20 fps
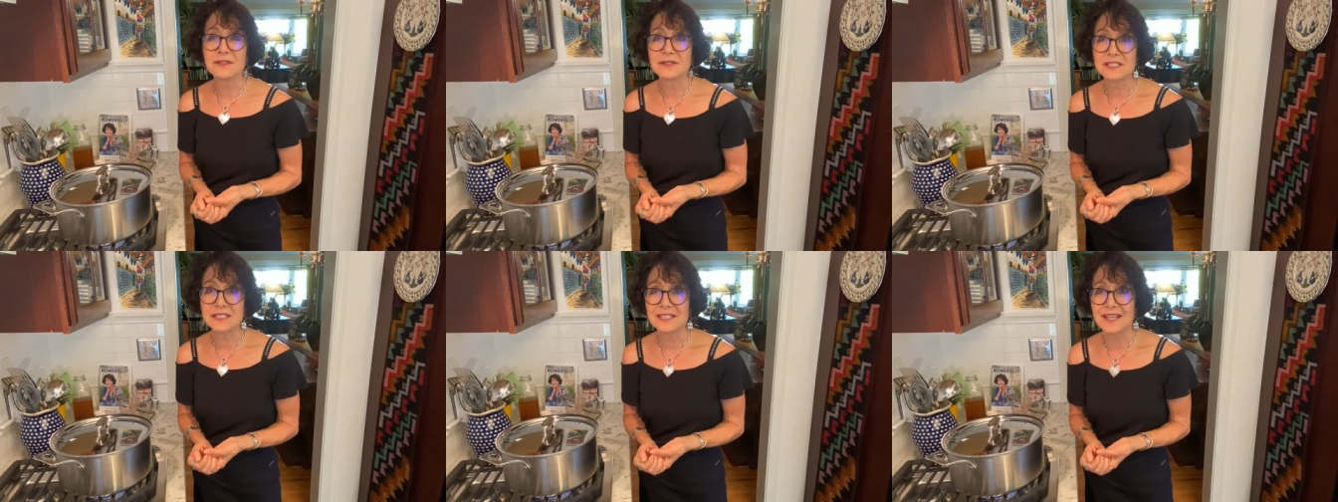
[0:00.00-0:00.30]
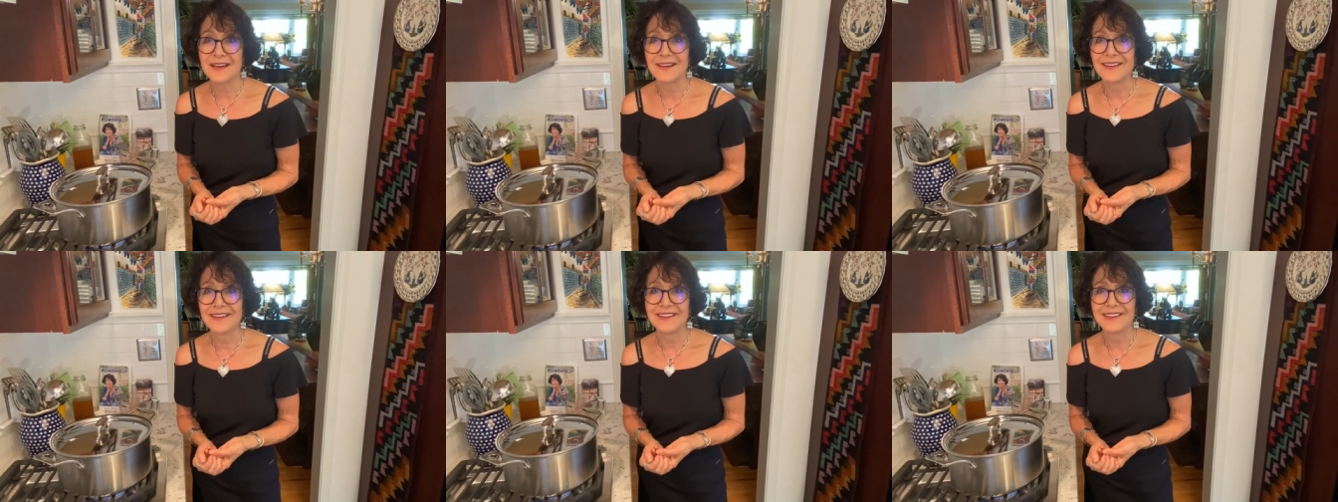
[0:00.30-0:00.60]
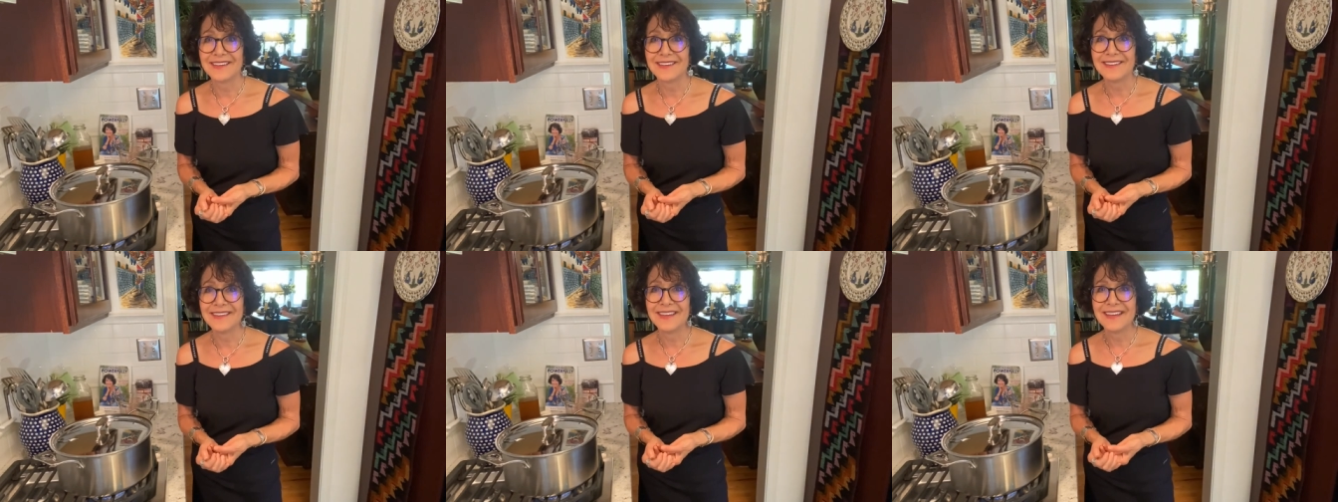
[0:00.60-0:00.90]

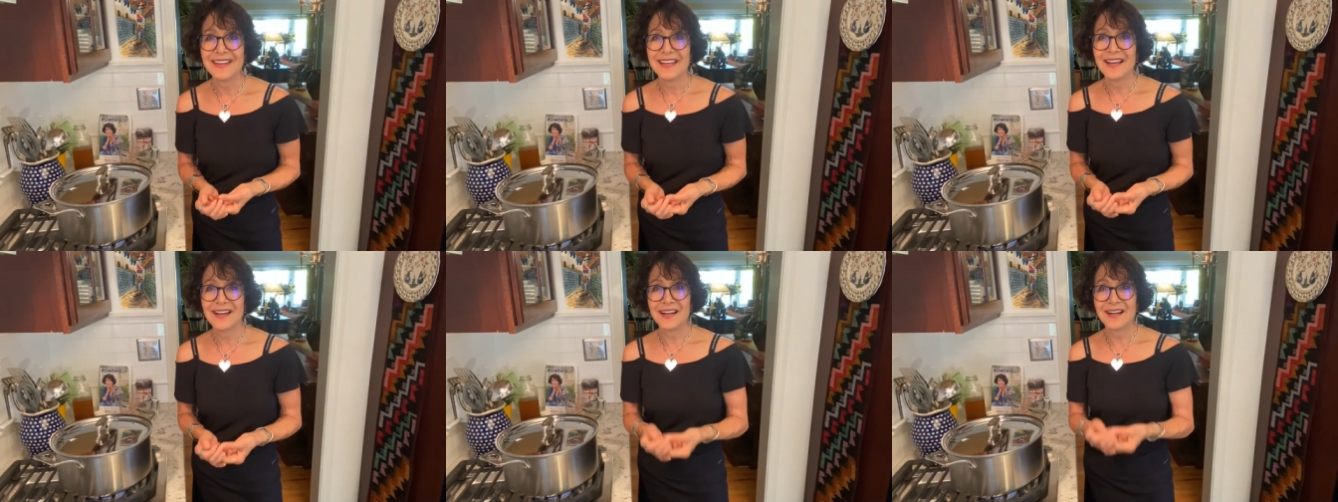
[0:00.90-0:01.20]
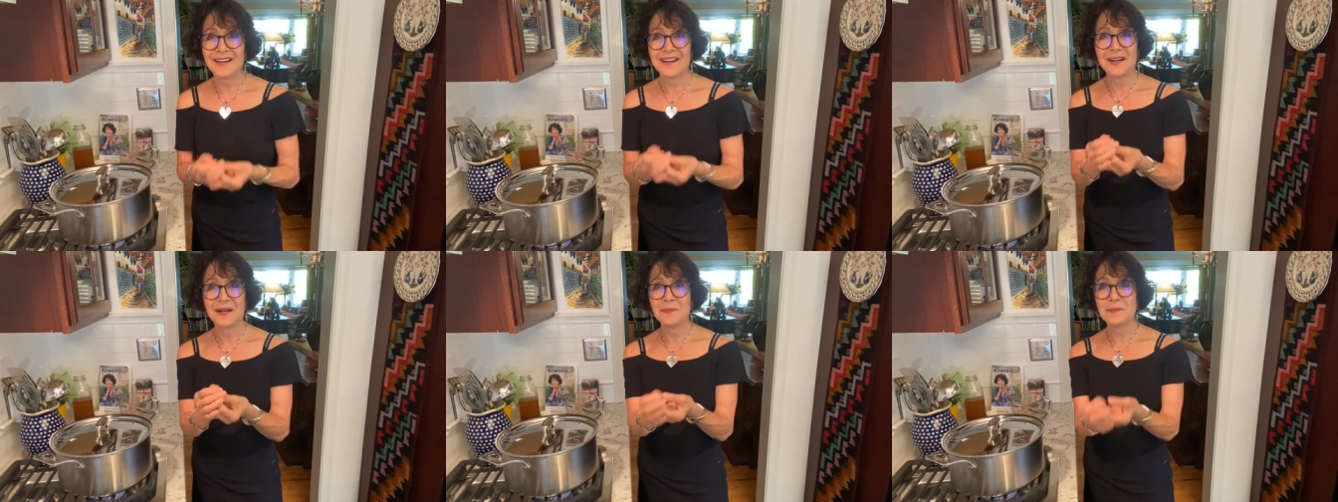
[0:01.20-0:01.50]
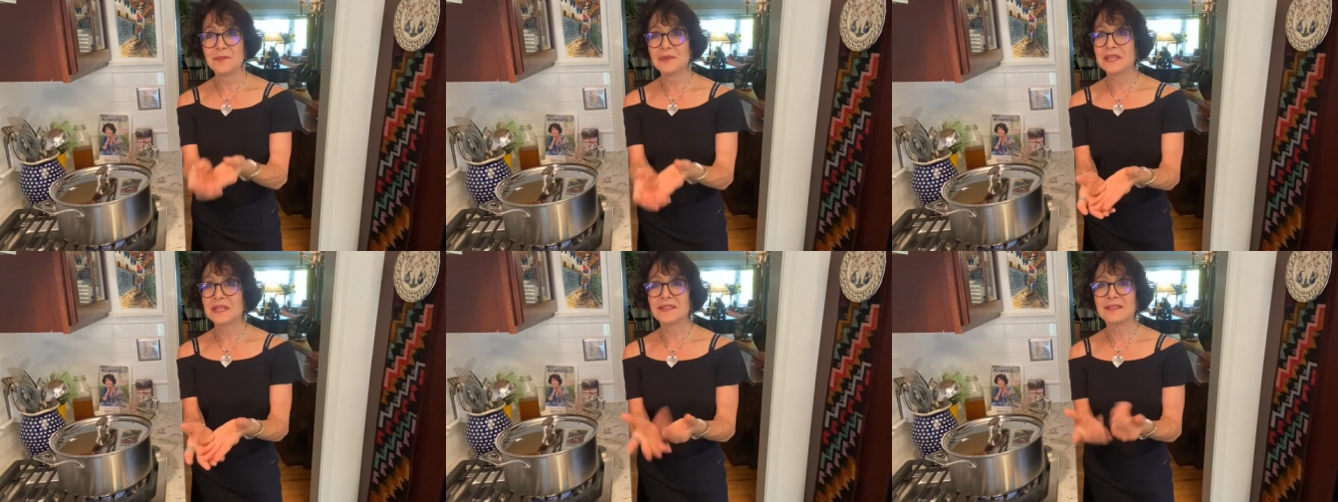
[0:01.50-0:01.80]
salad,
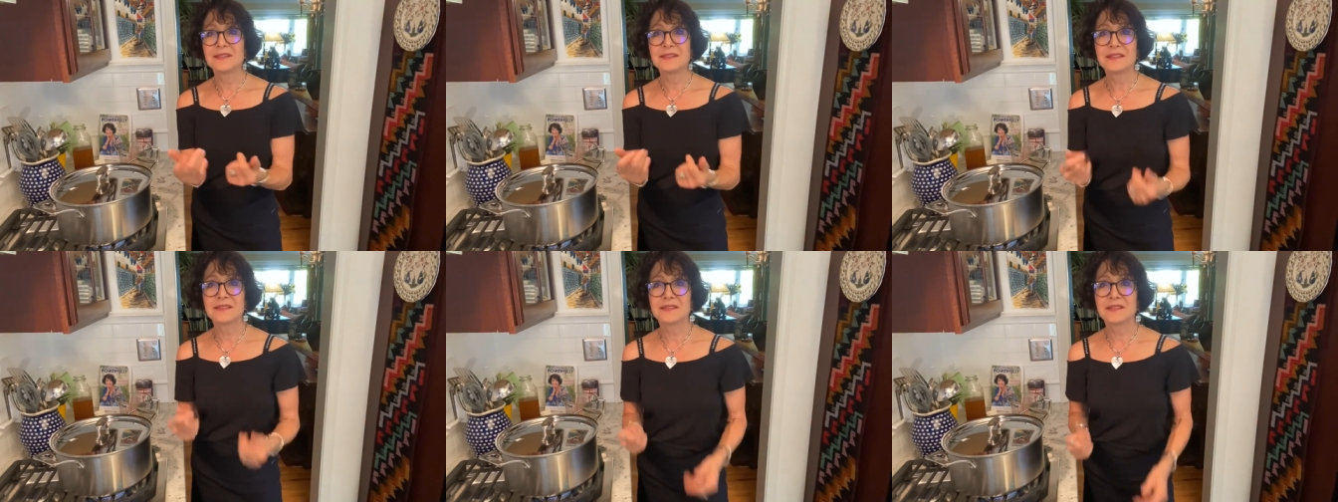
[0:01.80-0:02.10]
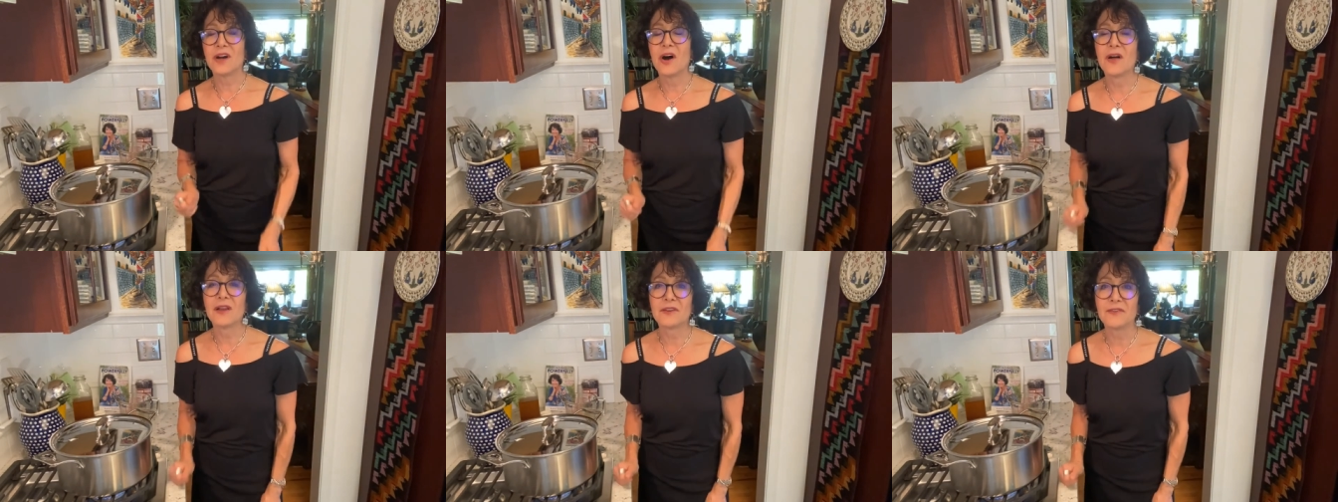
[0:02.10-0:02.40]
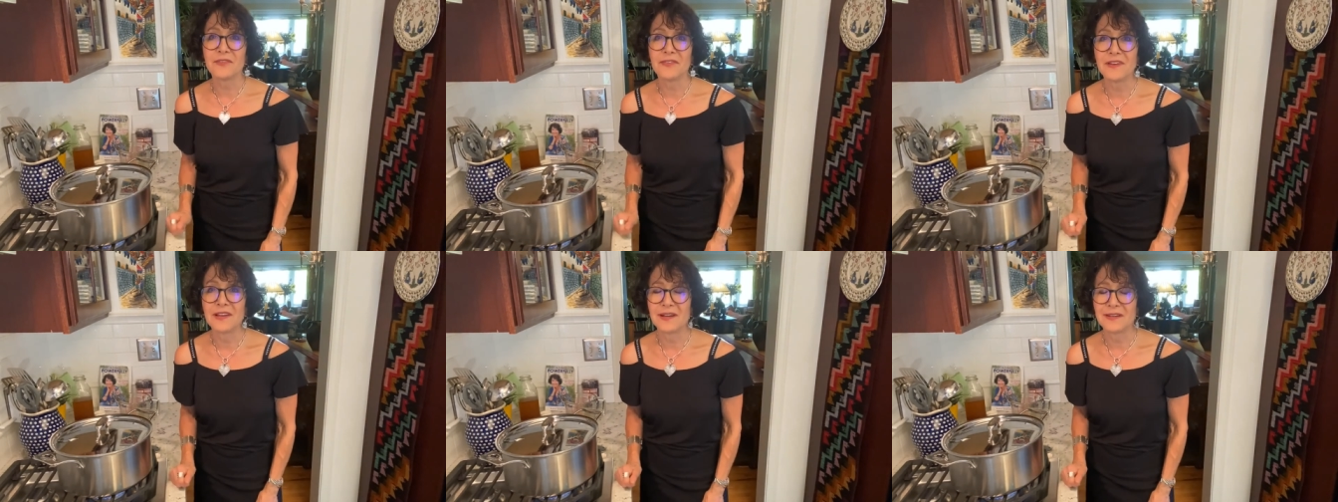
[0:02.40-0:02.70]
um,
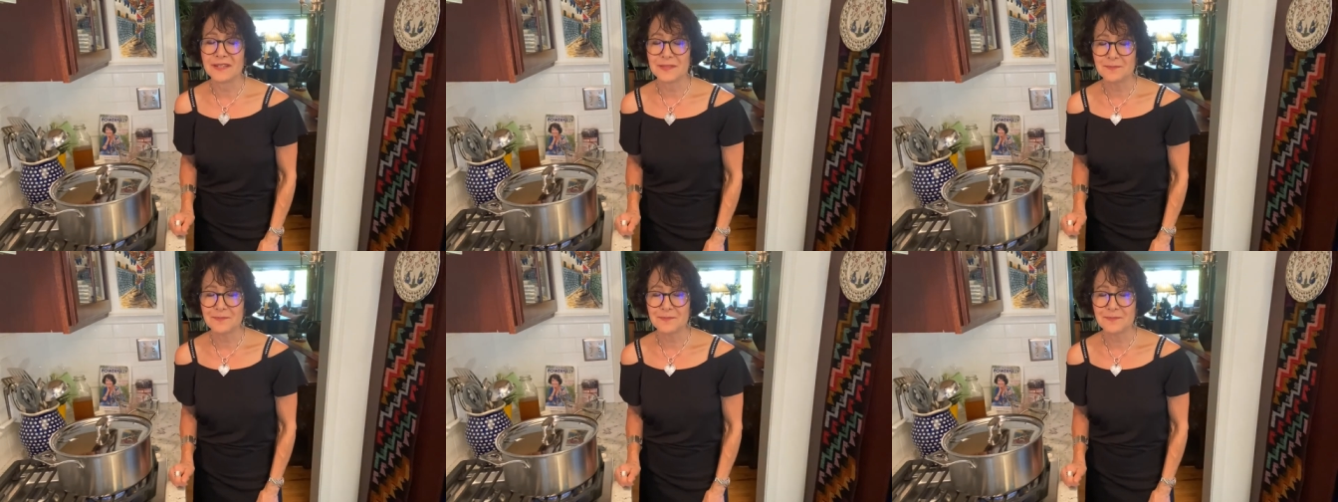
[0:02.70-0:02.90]
cauliflower,